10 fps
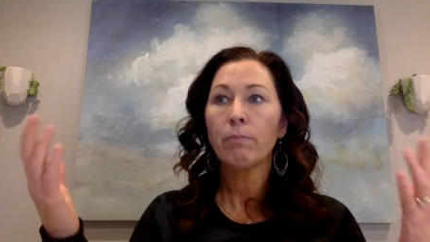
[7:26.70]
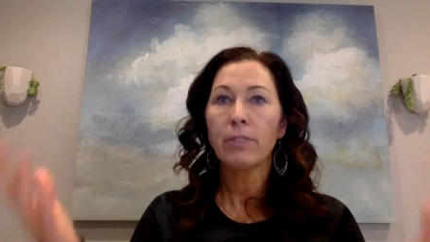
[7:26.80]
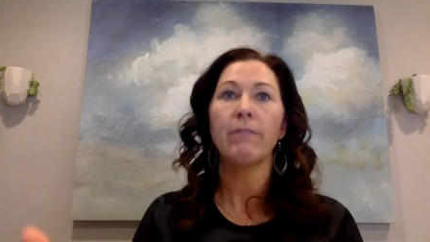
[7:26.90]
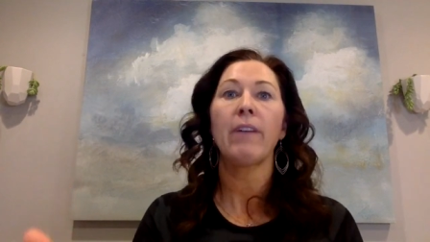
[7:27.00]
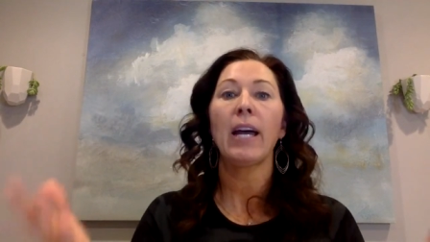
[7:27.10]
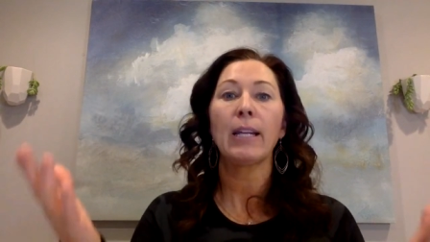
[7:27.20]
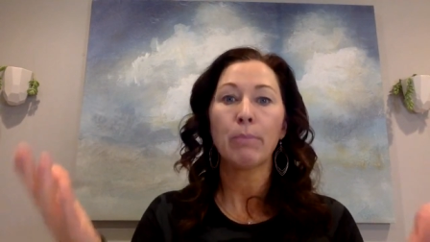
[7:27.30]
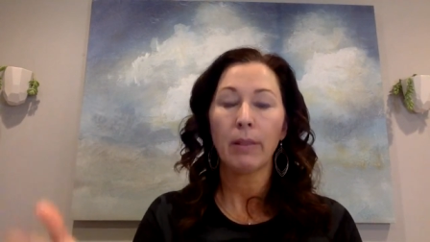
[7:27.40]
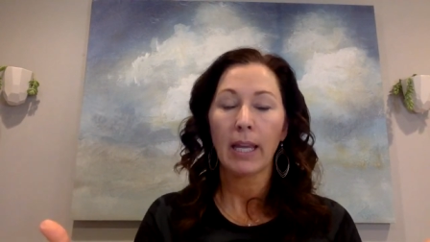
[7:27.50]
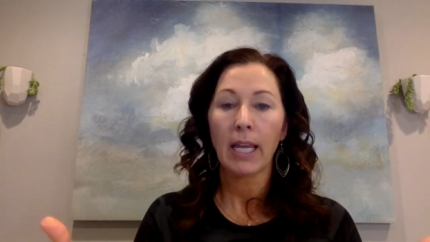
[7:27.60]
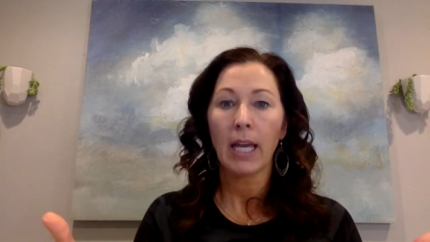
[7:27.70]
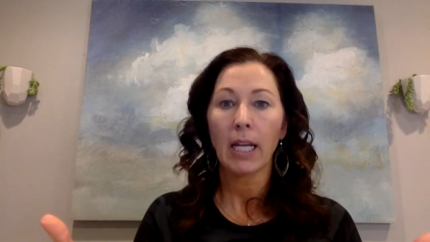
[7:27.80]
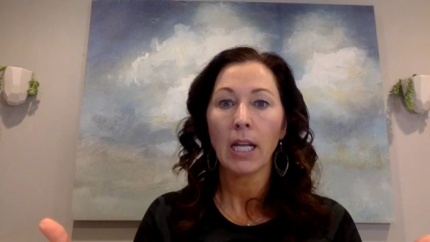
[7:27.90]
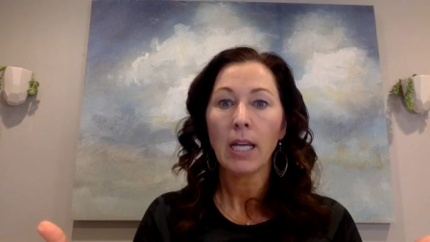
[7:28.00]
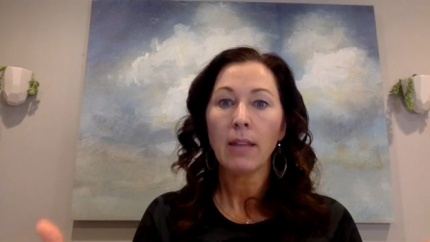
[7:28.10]
divine
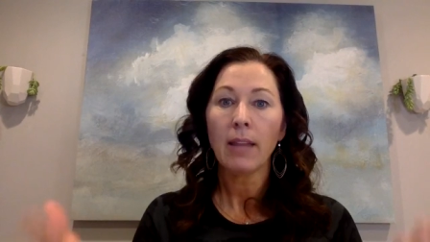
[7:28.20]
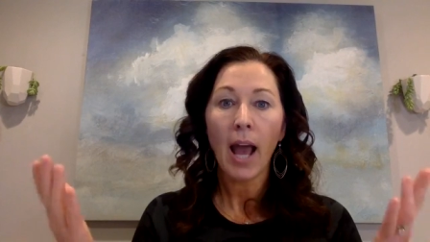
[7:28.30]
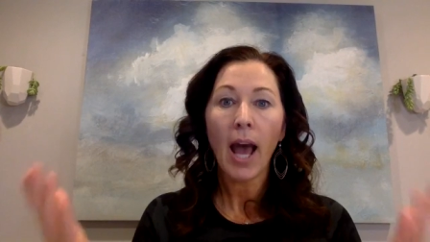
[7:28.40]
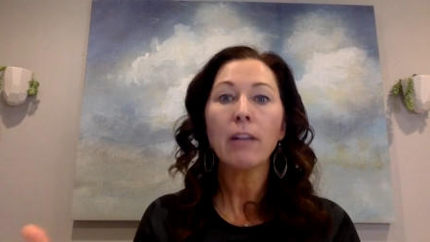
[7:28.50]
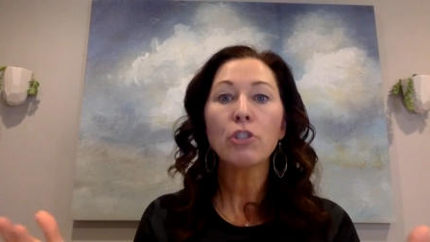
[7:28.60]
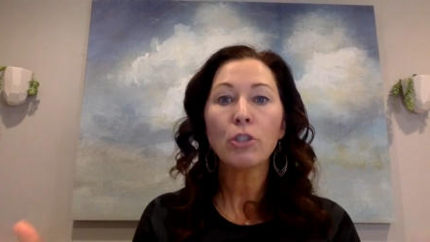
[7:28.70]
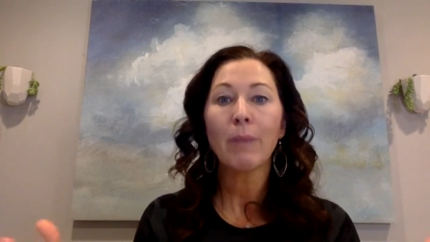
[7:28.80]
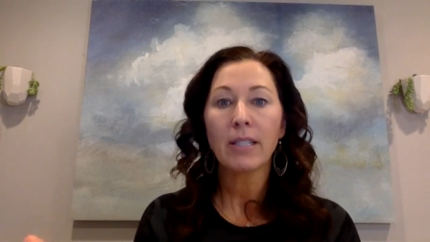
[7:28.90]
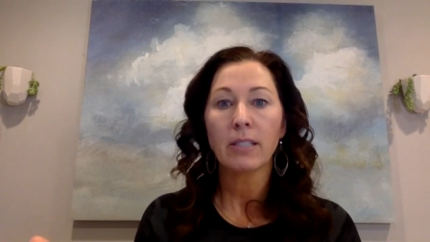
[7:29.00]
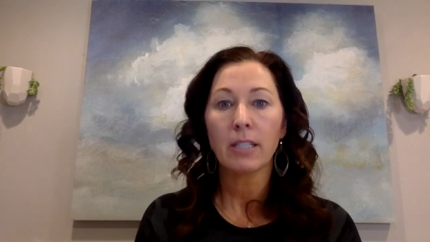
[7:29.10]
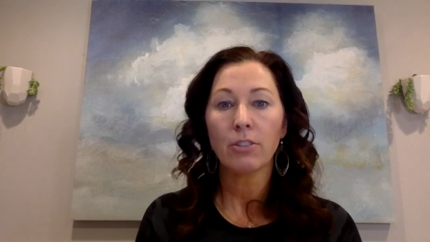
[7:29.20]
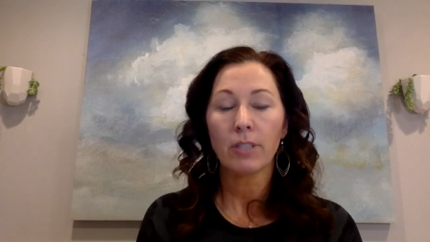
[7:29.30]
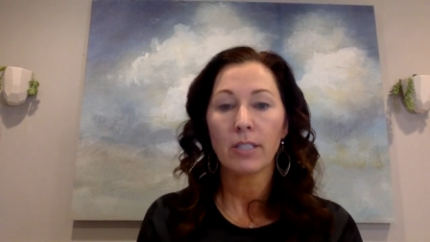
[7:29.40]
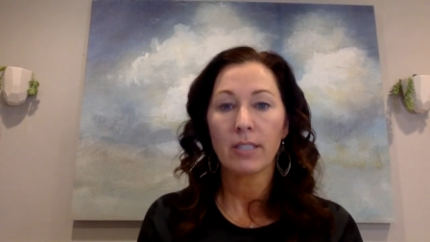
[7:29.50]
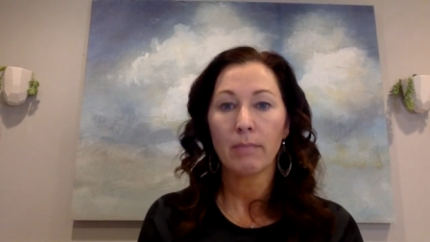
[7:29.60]
plan that has your best
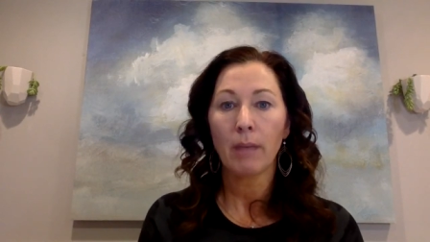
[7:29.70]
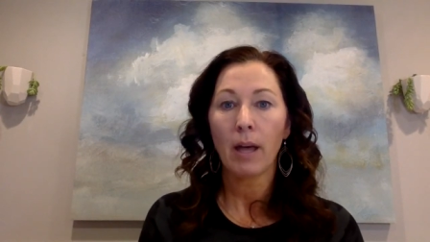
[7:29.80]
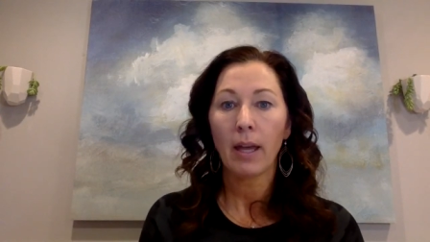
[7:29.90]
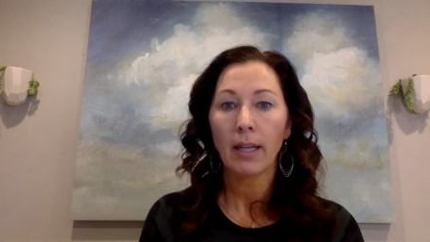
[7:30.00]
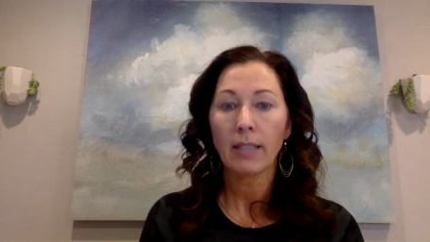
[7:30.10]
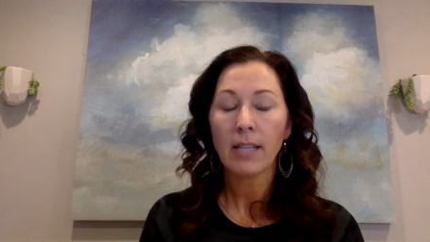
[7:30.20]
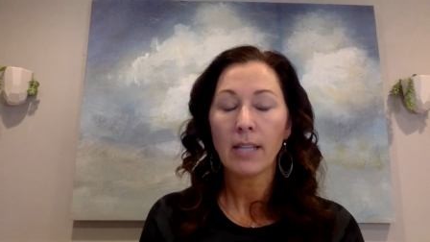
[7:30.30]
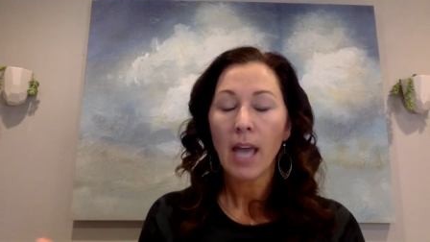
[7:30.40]
interest in mind,